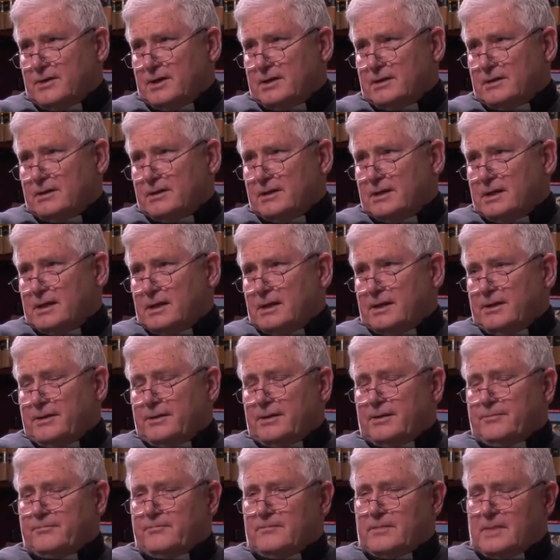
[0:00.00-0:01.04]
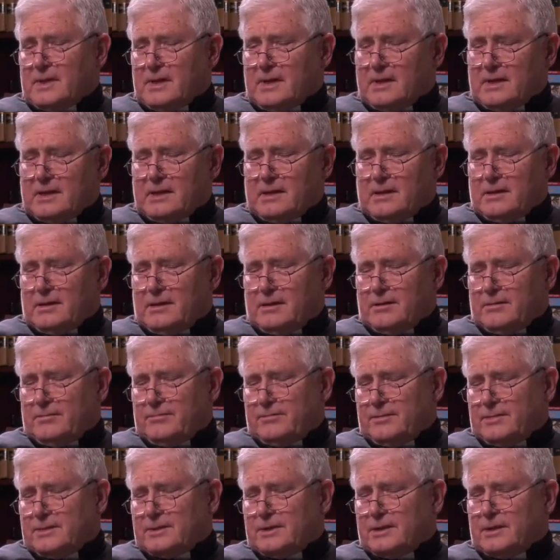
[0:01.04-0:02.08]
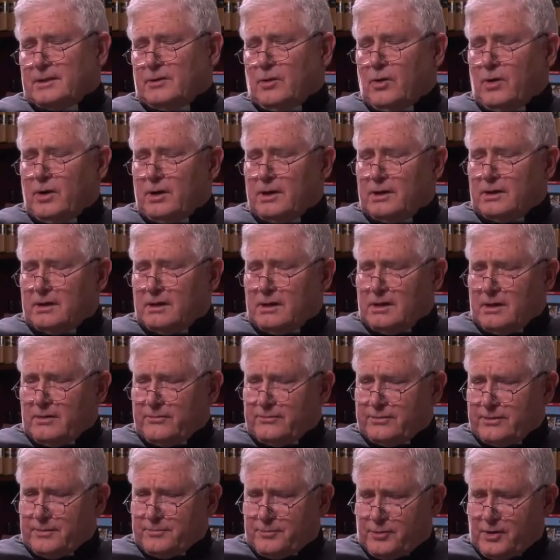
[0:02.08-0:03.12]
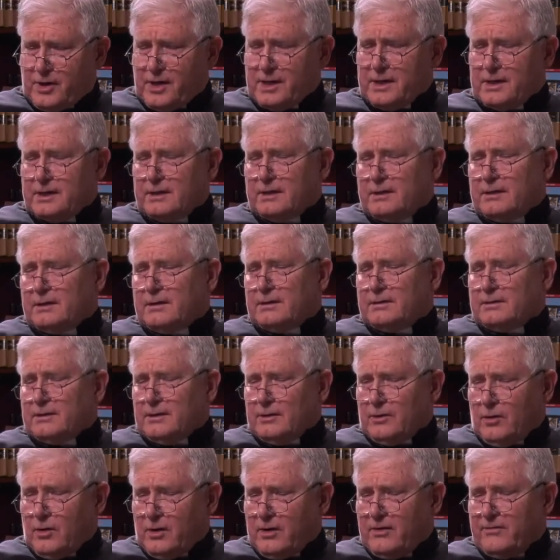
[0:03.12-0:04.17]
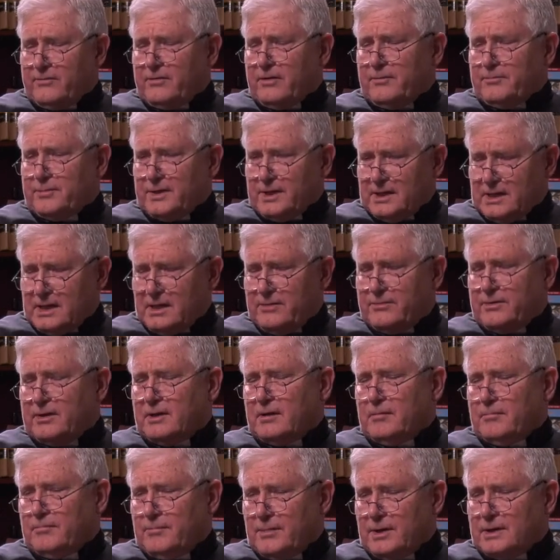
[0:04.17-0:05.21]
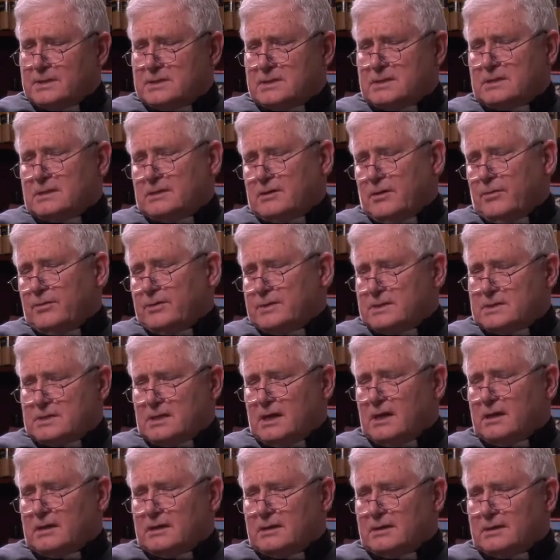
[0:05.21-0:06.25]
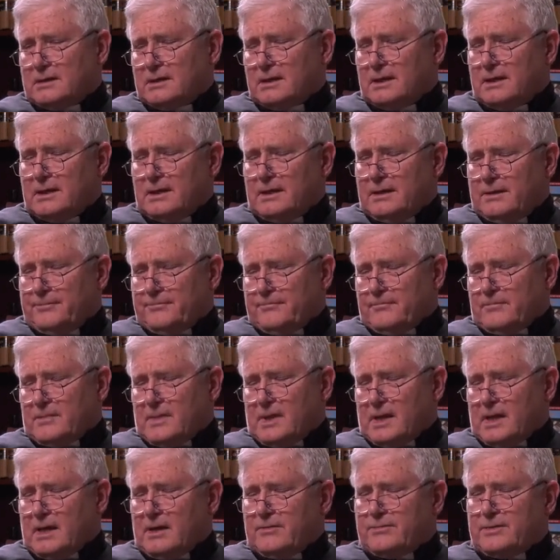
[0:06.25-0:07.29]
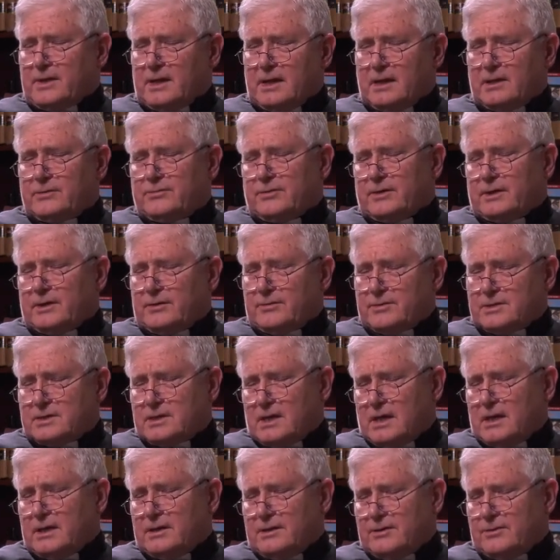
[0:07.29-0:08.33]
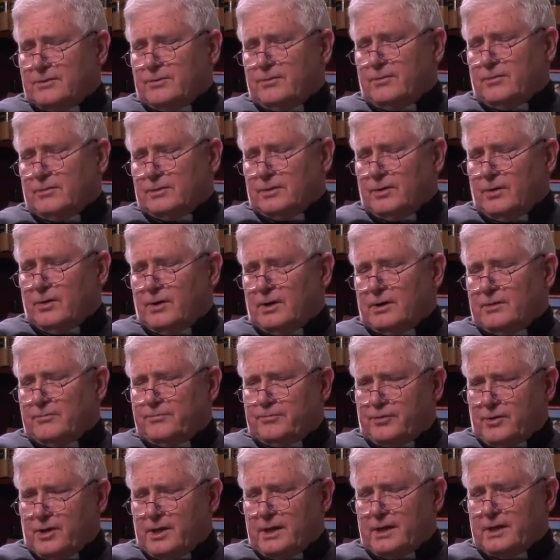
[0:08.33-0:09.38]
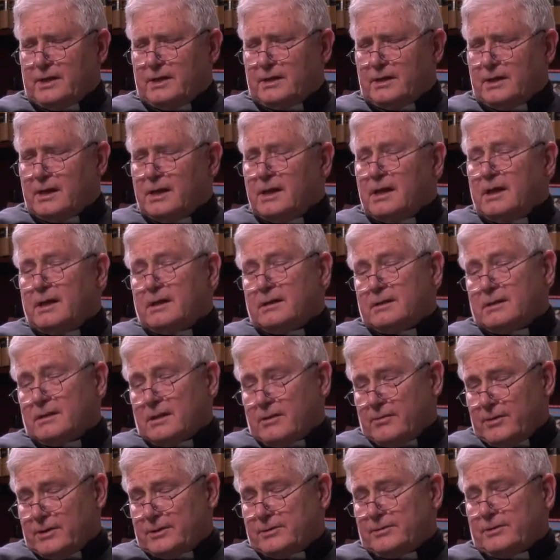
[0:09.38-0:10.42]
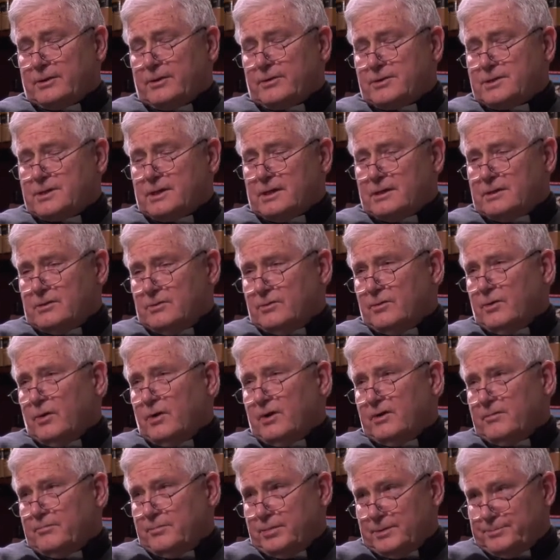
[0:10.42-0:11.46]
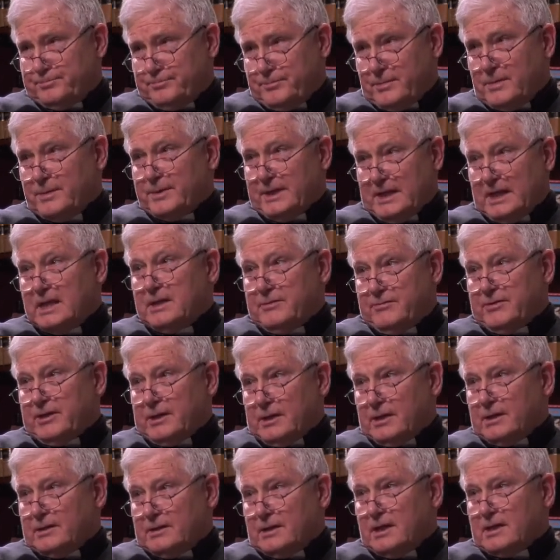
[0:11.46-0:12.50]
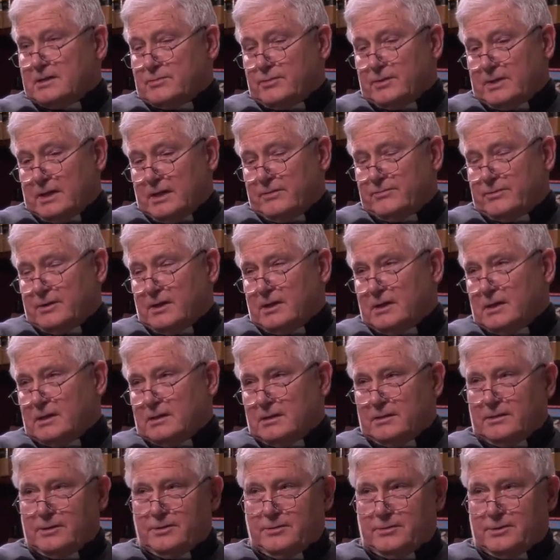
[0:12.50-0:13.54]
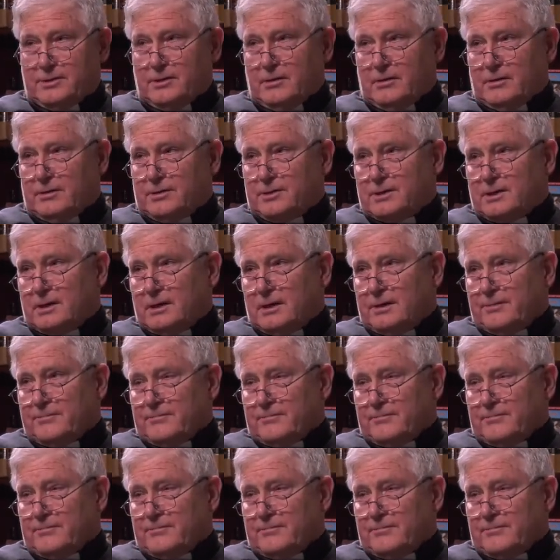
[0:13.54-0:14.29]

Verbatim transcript: right? The law of praying, the law of believing must coincide. And if they introduce a new law of praying, they're introducing a new law of believing, and that's what they've done in the new church.